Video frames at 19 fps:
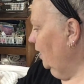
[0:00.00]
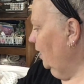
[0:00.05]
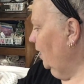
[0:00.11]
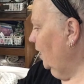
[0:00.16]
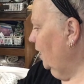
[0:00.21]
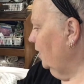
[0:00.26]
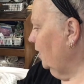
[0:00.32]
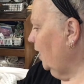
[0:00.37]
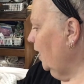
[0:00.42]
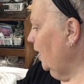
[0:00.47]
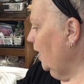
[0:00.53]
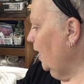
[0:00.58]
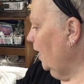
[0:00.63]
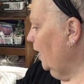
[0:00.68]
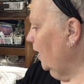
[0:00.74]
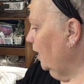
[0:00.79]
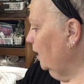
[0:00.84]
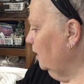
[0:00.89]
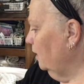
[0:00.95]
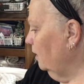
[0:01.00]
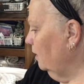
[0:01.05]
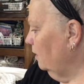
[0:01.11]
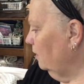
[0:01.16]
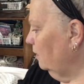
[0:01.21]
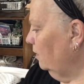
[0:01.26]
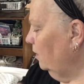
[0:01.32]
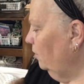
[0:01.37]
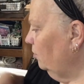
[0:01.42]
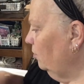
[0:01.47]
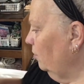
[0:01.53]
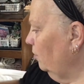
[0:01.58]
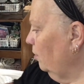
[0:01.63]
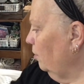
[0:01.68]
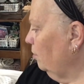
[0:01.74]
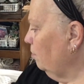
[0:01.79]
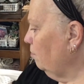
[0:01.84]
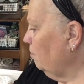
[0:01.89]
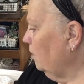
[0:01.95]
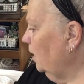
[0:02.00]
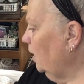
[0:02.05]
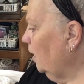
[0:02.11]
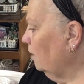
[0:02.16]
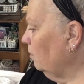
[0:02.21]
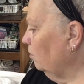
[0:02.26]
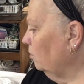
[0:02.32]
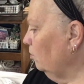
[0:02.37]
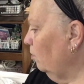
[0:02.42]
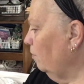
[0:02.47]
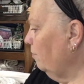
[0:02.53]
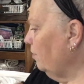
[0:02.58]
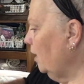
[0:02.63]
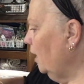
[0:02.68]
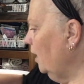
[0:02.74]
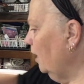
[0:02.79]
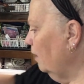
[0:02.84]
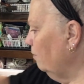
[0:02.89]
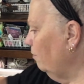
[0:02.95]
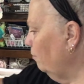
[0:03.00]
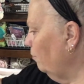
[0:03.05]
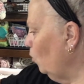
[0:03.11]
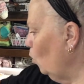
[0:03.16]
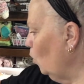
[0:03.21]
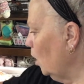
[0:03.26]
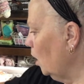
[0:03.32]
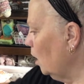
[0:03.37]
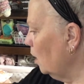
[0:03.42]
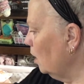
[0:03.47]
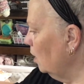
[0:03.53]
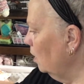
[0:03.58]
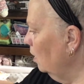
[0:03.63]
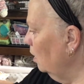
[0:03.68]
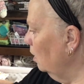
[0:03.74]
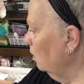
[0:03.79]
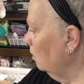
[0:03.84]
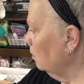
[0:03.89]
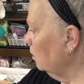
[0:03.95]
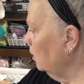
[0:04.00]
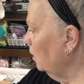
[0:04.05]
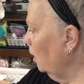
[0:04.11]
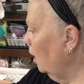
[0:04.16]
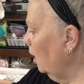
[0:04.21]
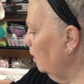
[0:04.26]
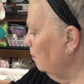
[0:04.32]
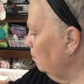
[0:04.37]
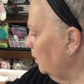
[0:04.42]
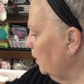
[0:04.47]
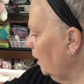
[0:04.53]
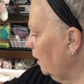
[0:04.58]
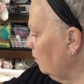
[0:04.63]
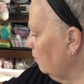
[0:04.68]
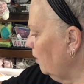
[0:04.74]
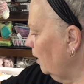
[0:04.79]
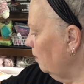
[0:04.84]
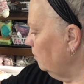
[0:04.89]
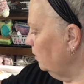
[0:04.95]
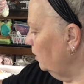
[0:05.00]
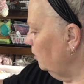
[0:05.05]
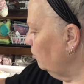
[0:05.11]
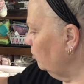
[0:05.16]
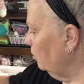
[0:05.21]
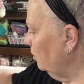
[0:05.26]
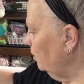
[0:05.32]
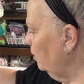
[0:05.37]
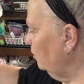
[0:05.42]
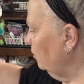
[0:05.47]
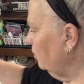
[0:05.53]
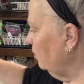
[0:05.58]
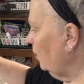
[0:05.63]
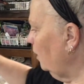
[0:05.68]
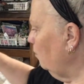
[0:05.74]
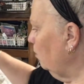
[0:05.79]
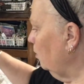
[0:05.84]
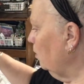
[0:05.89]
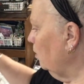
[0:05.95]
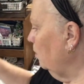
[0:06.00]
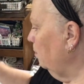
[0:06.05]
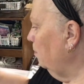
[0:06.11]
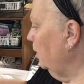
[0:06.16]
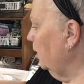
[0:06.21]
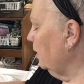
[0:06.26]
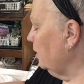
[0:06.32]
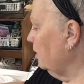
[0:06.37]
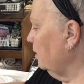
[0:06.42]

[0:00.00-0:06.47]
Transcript: And they had, these are the 3. I don't know if they had 4 or not, but I grabbed each of these. They were $1.